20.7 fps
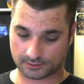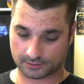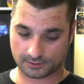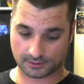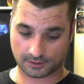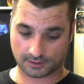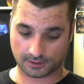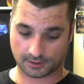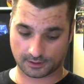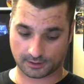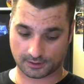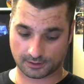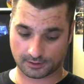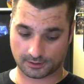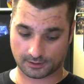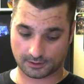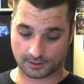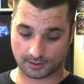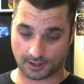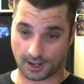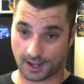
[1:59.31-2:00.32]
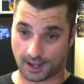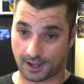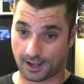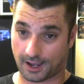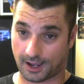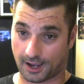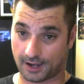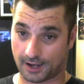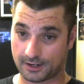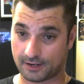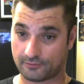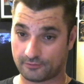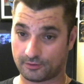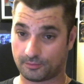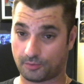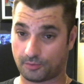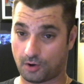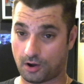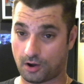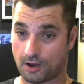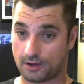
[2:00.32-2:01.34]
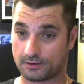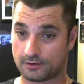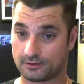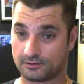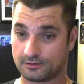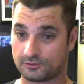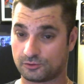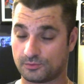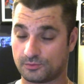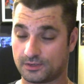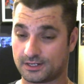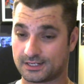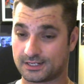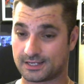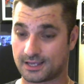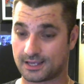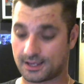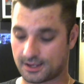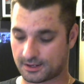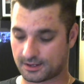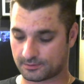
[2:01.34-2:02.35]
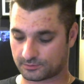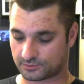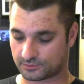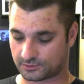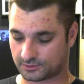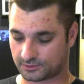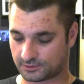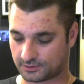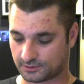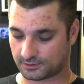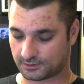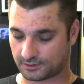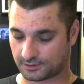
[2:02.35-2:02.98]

I never bought too many games.